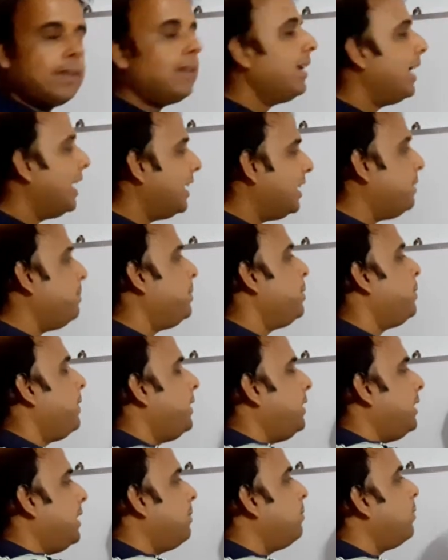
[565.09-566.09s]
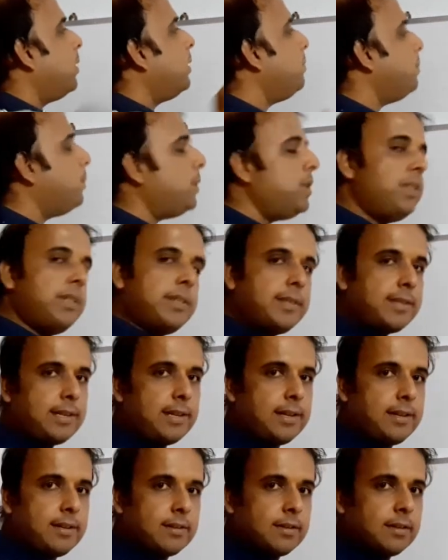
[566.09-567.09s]
and in between them one bridge is
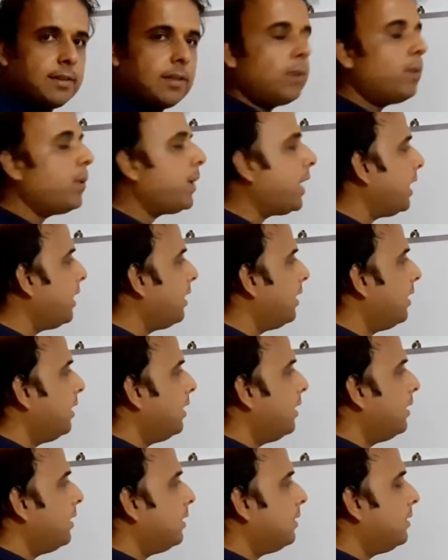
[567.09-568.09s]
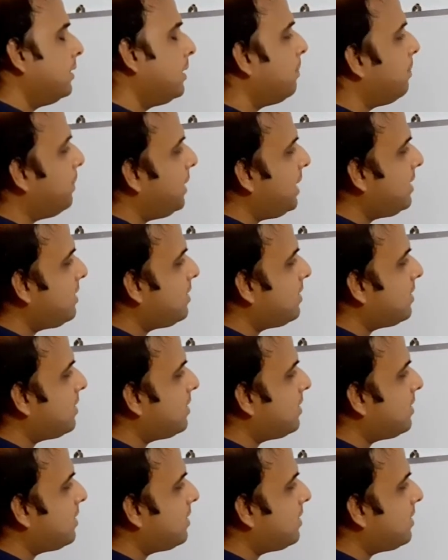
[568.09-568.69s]
there. Okay, the bridge